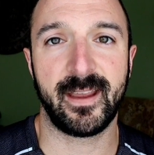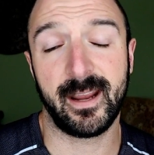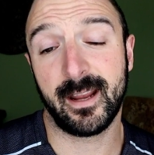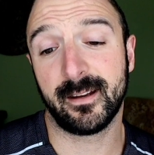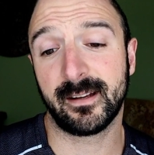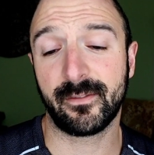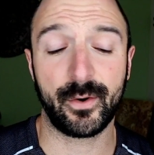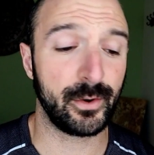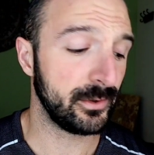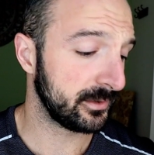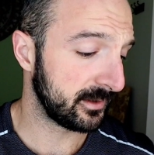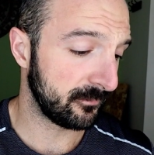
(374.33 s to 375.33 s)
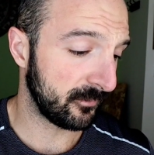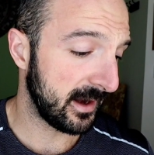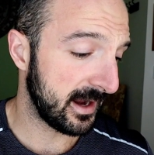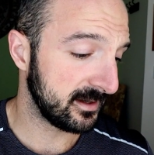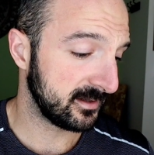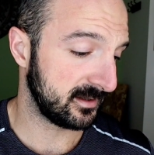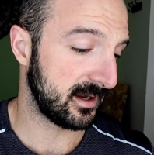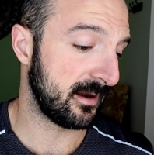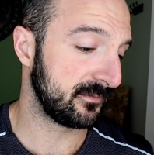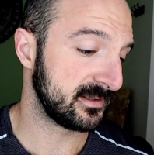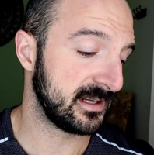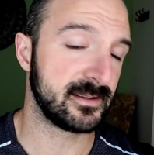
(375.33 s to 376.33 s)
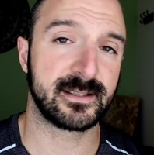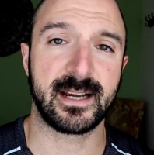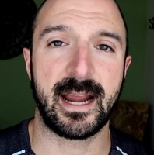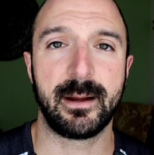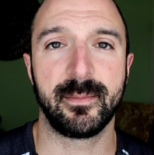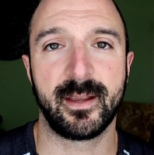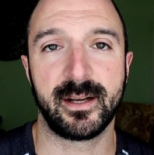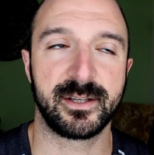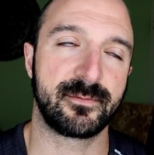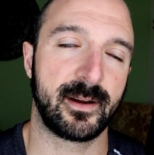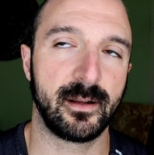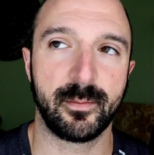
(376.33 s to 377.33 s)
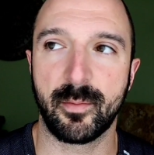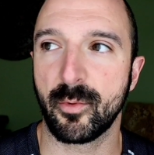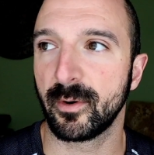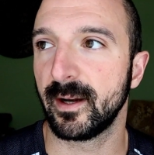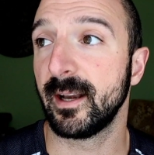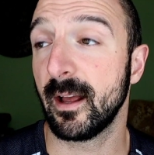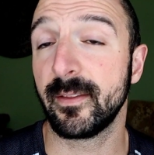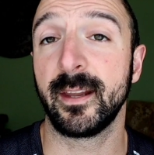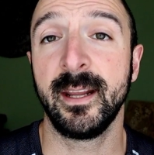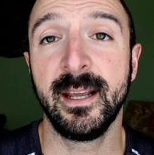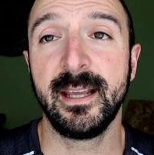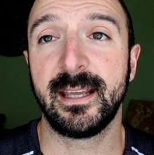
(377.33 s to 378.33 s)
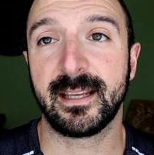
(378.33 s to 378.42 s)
And I've heard and read, obviously at the time, and I just read a little bit more right now, that